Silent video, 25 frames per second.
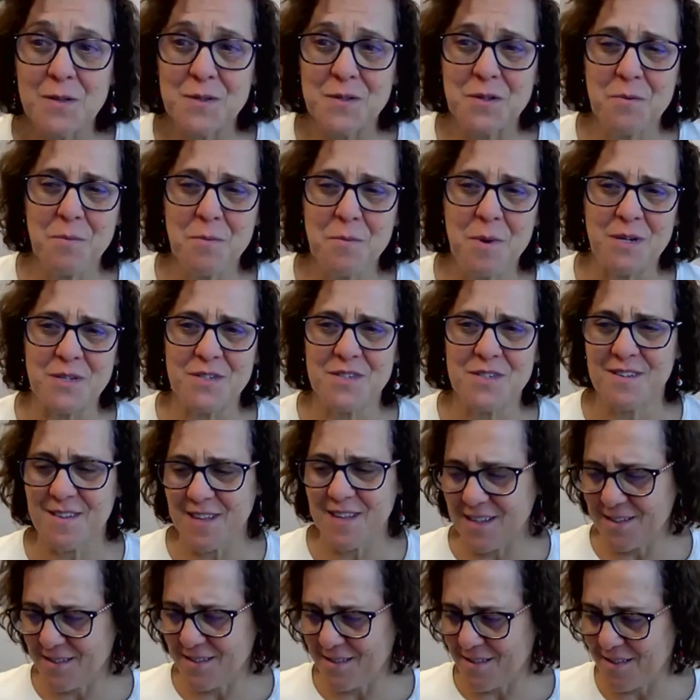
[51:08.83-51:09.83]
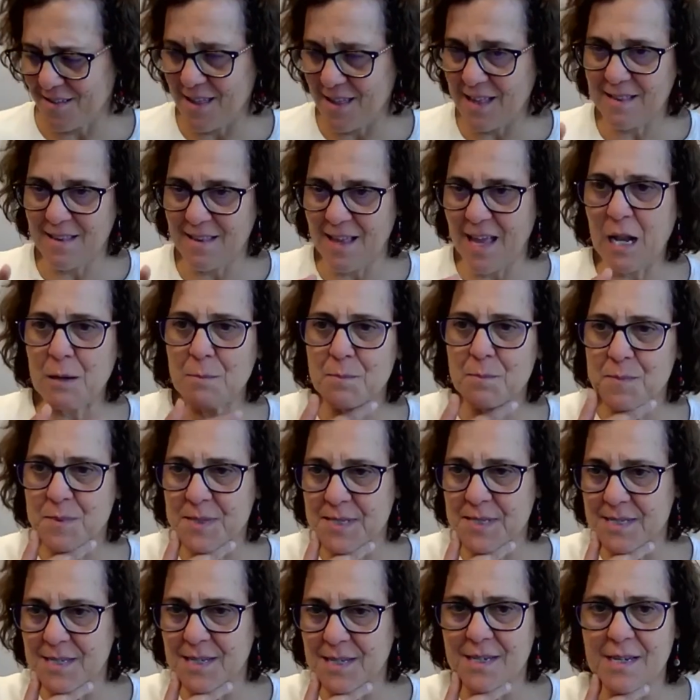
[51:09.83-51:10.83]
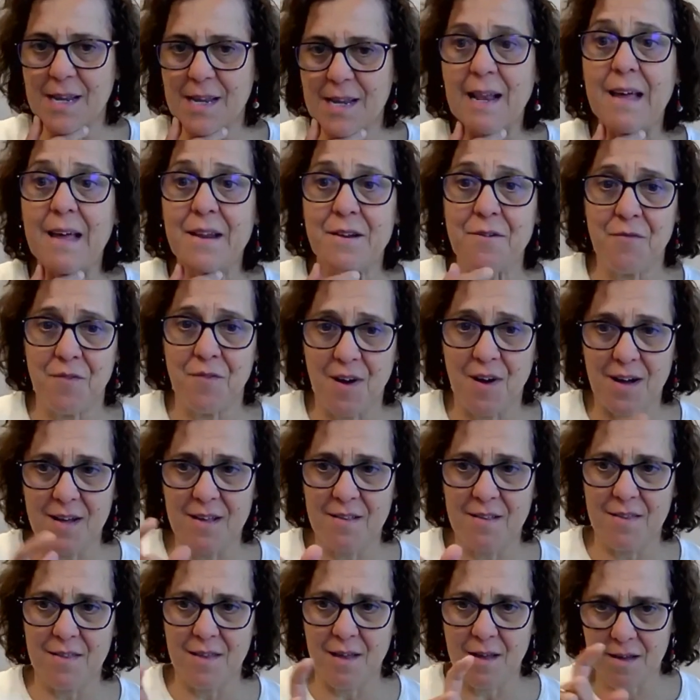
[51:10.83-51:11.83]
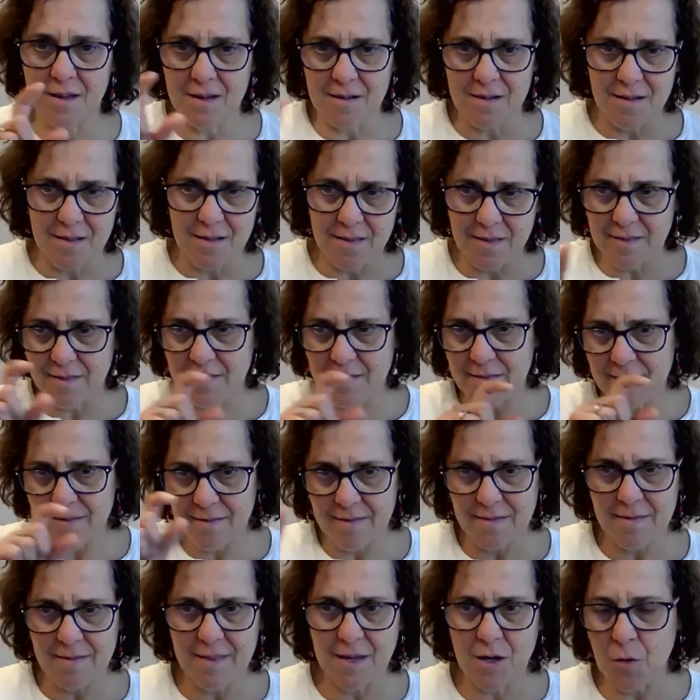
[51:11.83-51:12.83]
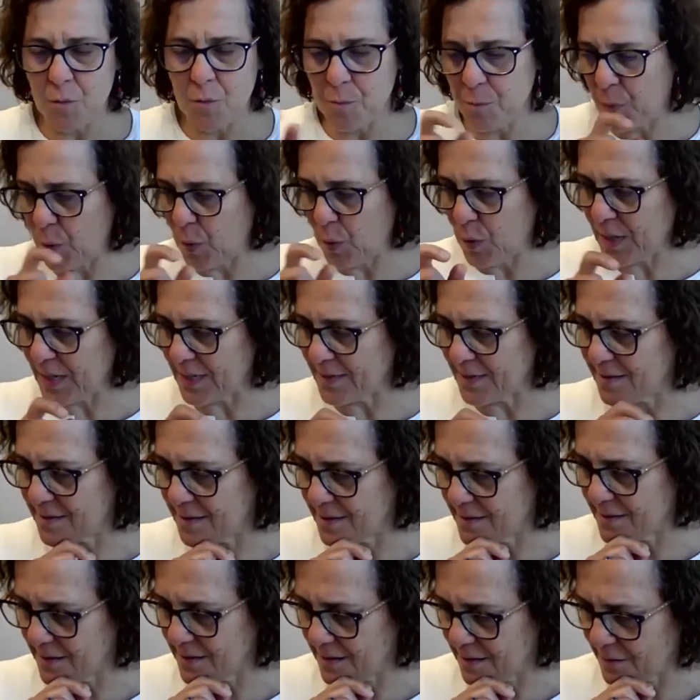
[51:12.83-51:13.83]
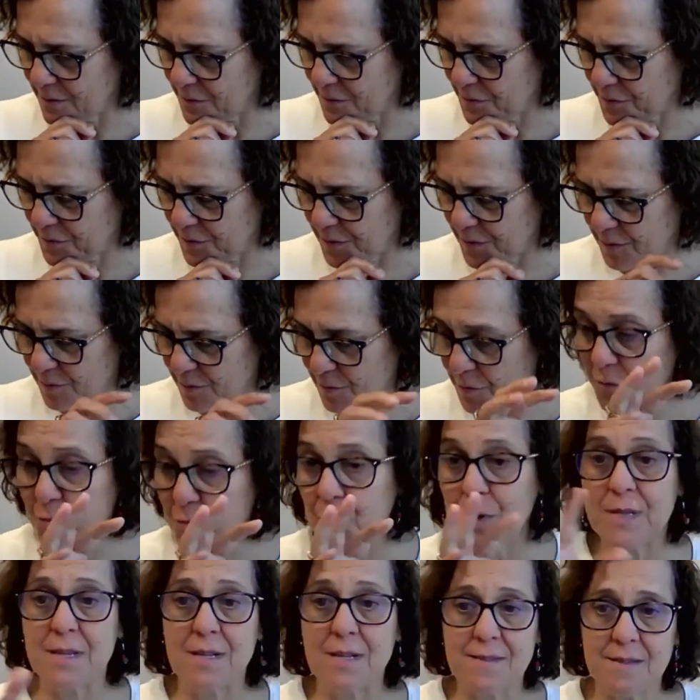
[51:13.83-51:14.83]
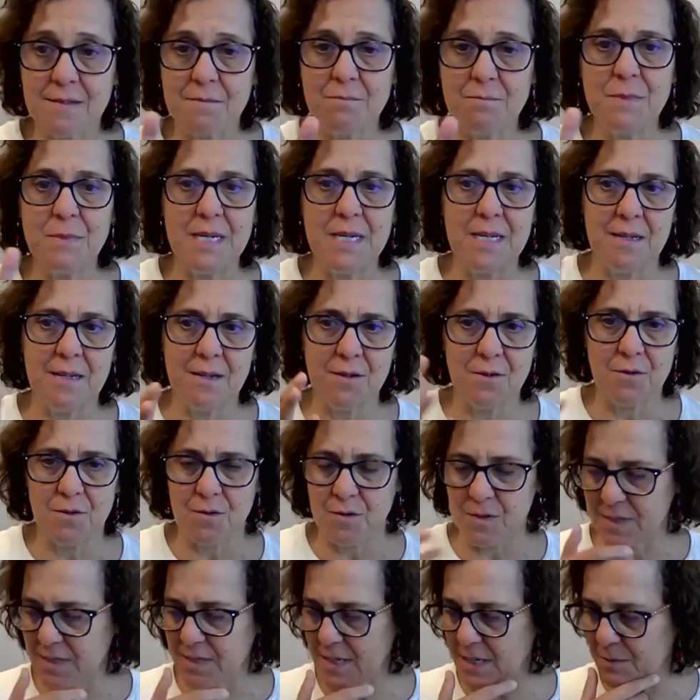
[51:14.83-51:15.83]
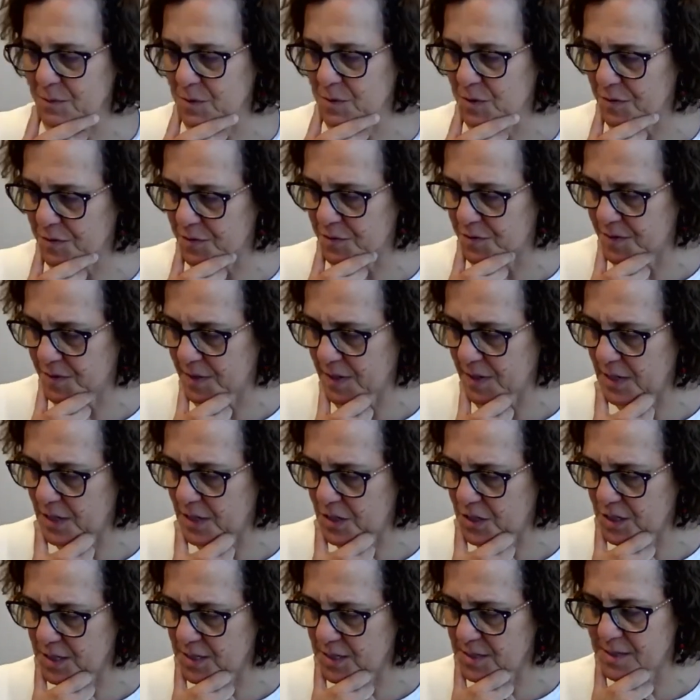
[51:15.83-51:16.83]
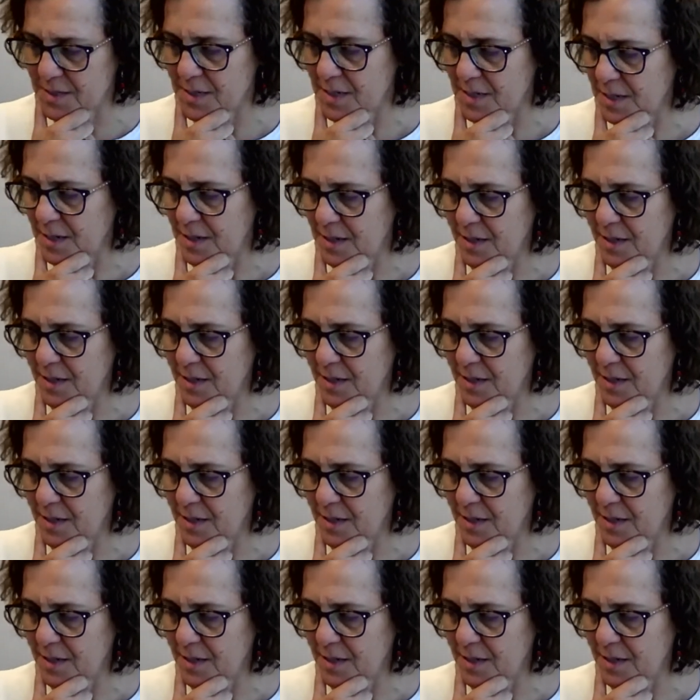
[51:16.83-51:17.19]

you so much. That that helps uh, clarify the the component uh, of, of, what does it mean, you know, in terms of religious